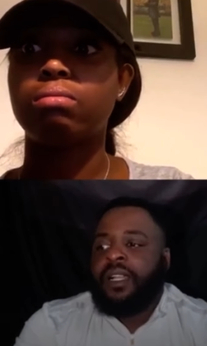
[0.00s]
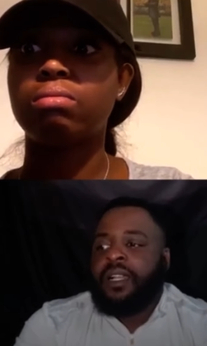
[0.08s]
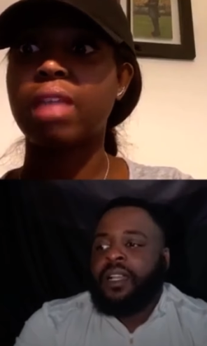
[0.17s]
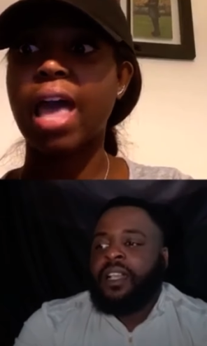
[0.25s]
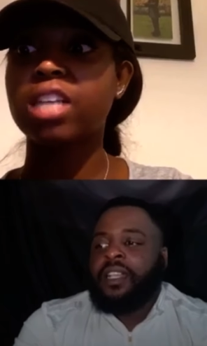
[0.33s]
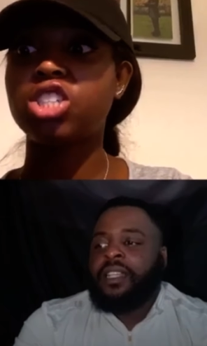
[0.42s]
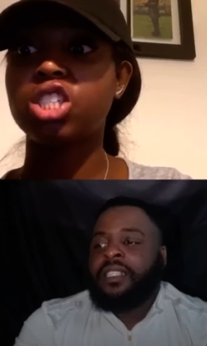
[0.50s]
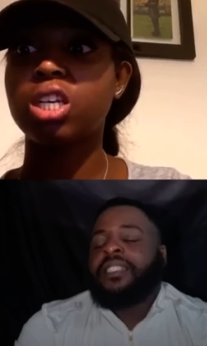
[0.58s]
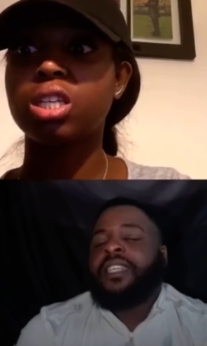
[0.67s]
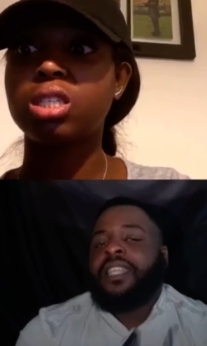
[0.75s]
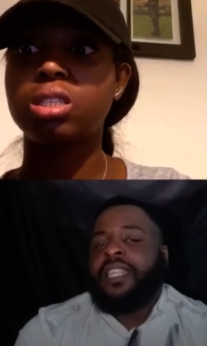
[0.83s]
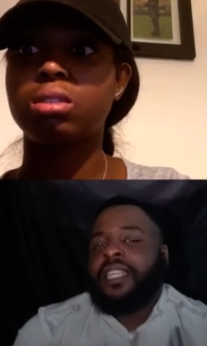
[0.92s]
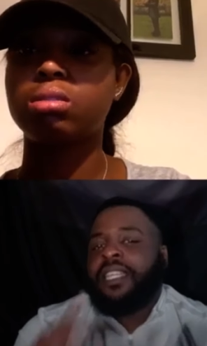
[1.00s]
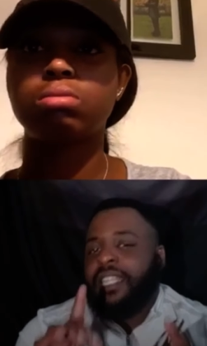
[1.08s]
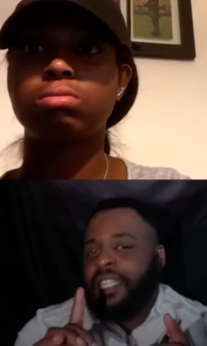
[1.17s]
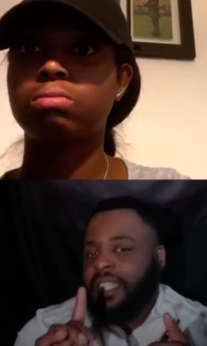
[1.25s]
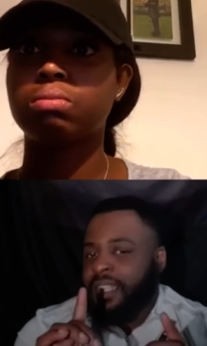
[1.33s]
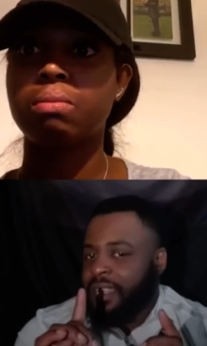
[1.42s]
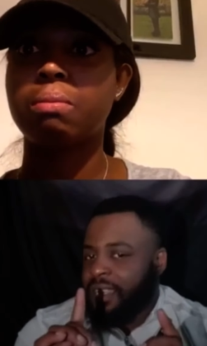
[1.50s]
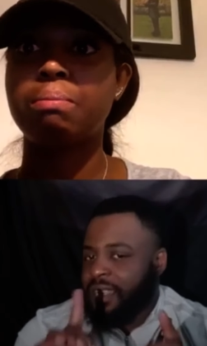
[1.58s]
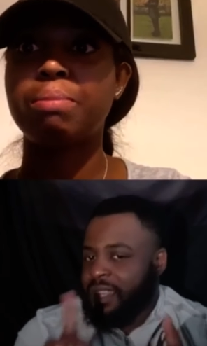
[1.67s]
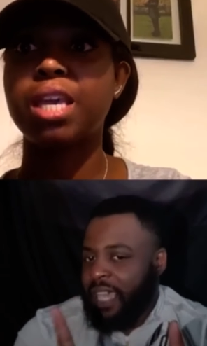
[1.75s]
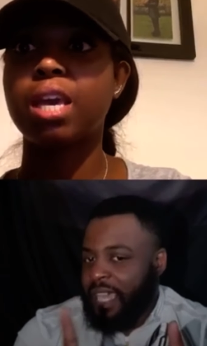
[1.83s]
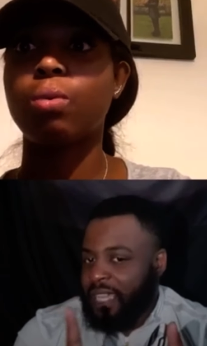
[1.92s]
Speaker 1: That's just
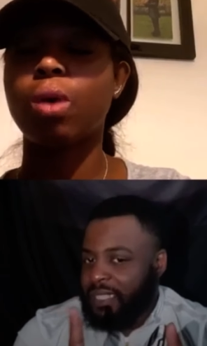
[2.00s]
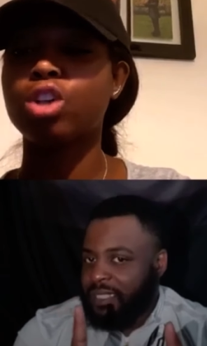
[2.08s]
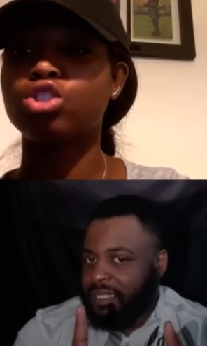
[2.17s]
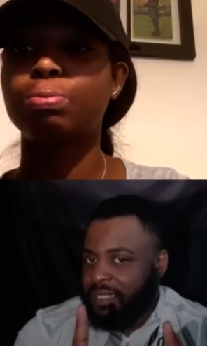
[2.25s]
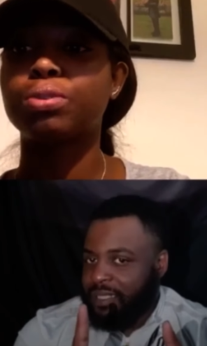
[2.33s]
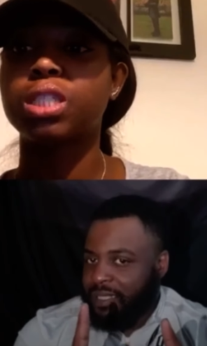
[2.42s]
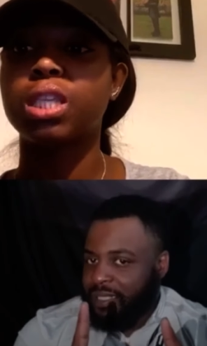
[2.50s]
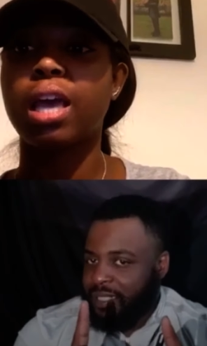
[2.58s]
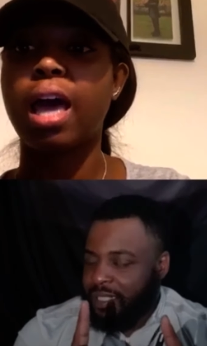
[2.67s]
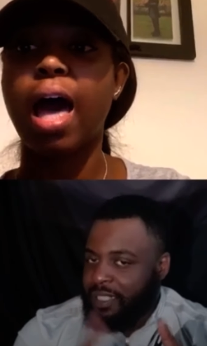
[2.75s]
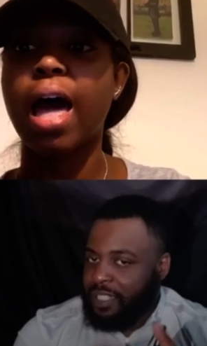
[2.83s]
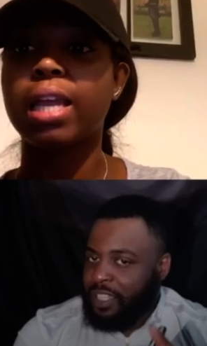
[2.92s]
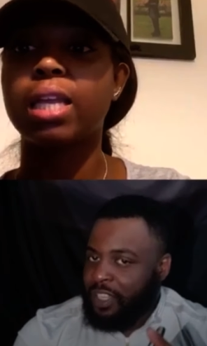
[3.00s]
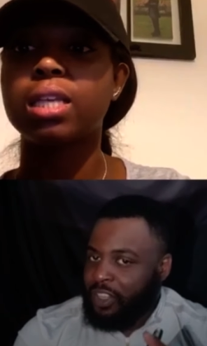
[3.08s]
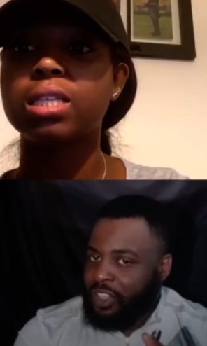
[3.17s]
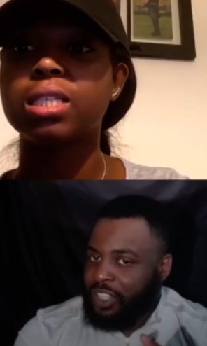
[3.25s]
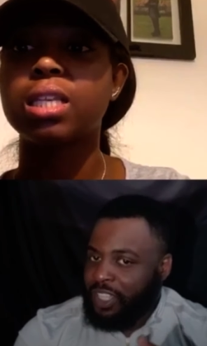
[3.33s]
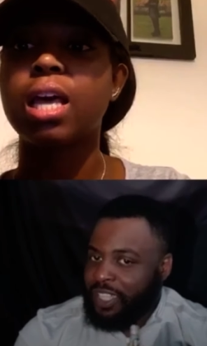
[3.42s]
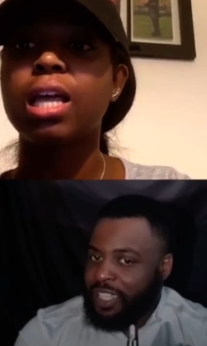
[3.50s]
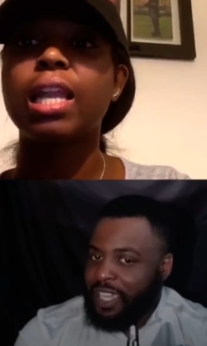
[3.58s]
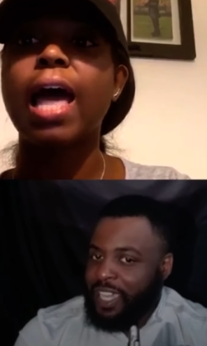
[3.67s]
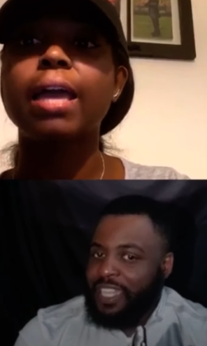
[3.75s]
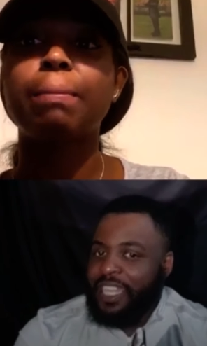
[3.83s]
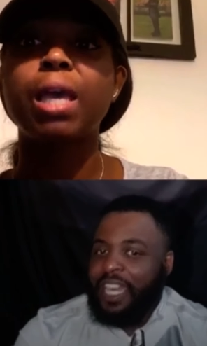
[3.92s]
being one hundred honest.
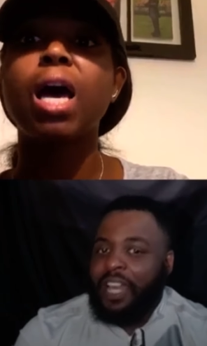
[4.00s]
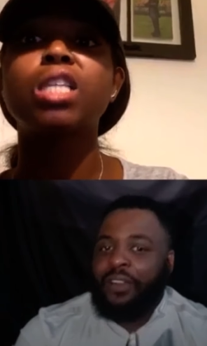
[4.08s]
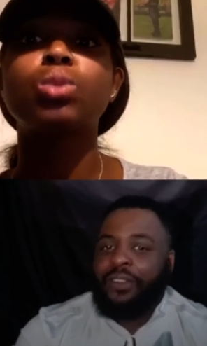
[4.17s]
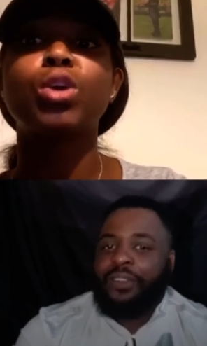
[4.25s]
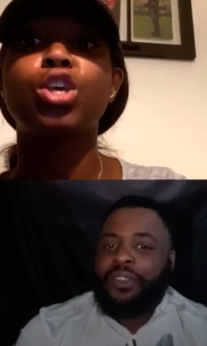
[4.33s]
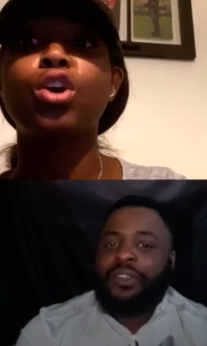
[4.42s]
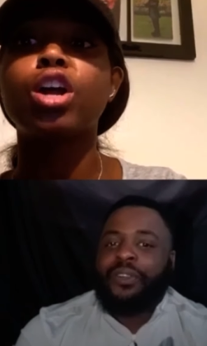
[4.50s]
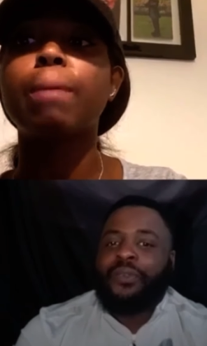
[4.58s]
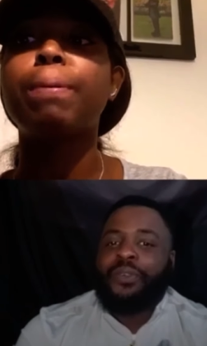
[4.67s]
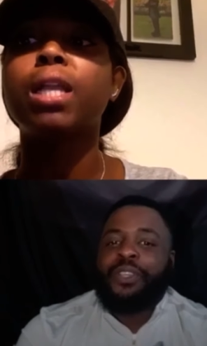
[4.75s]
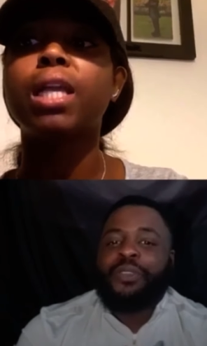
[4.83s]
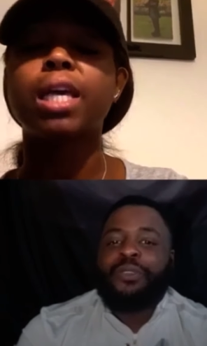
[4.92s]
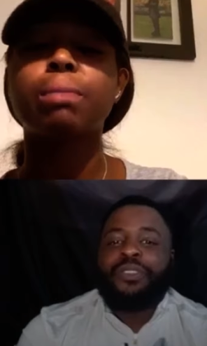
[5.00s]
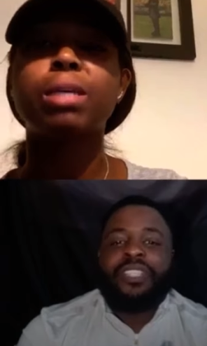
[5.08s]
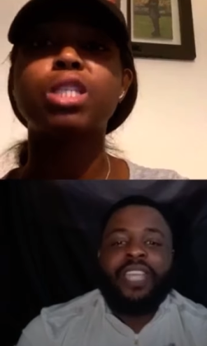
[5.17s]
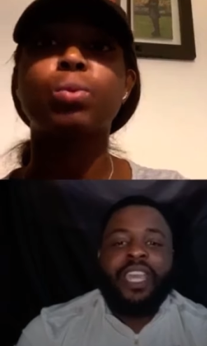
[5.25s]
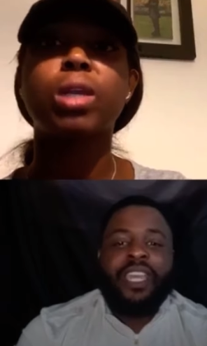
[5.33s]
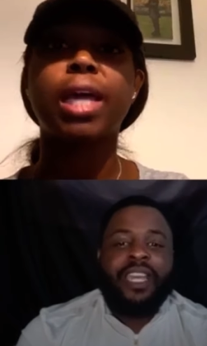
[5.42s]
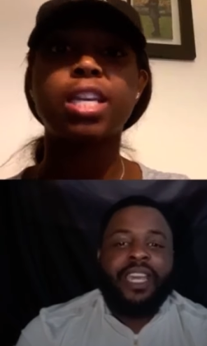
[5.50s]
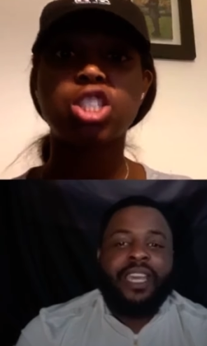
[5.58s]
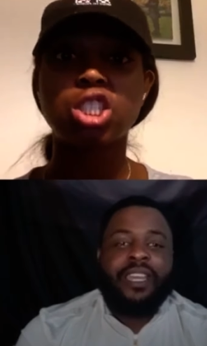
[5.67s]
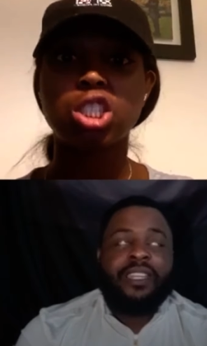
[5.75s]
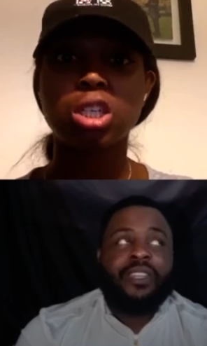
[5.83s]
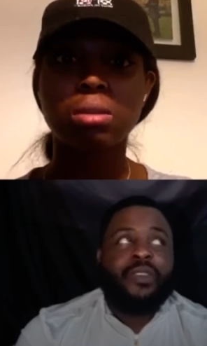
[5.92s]
Like know,
Speaker 2: when you,
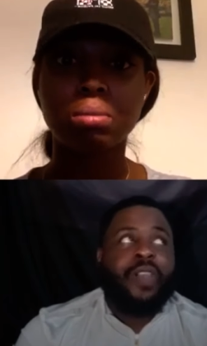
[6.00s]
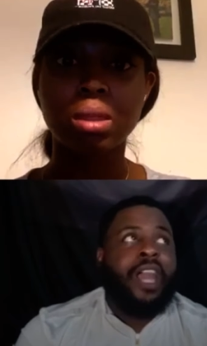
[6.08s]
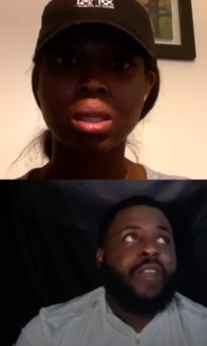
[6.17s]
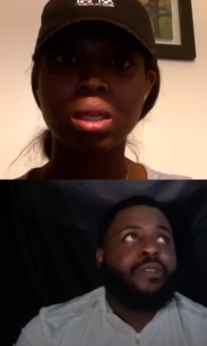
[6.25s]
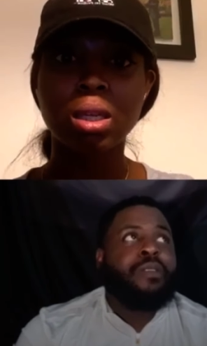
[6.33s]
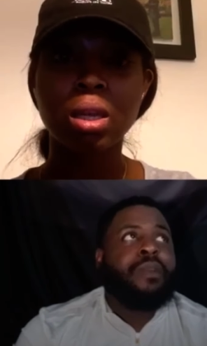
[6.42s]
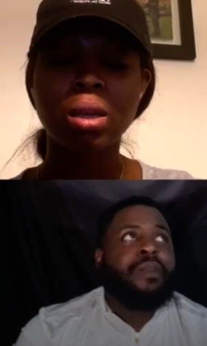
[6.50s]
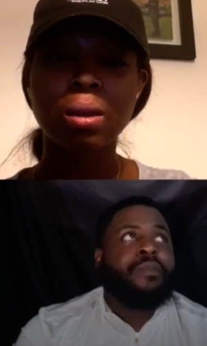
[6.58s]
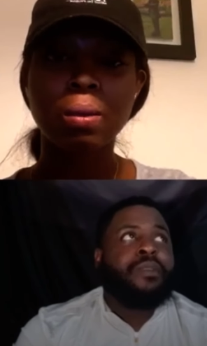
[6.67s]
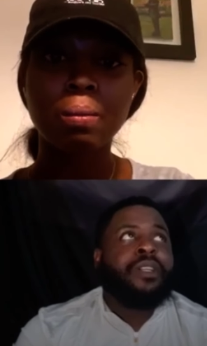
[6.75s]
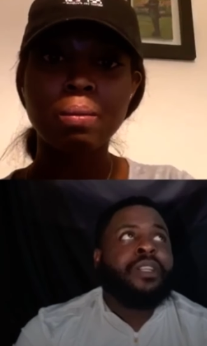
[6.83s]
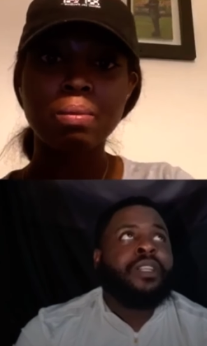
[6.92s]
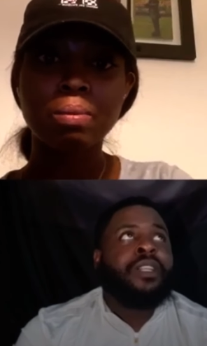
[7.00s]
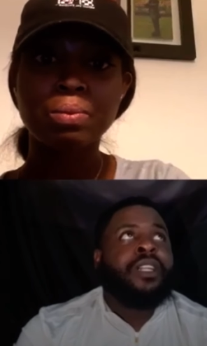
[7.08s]
that, you gotta remember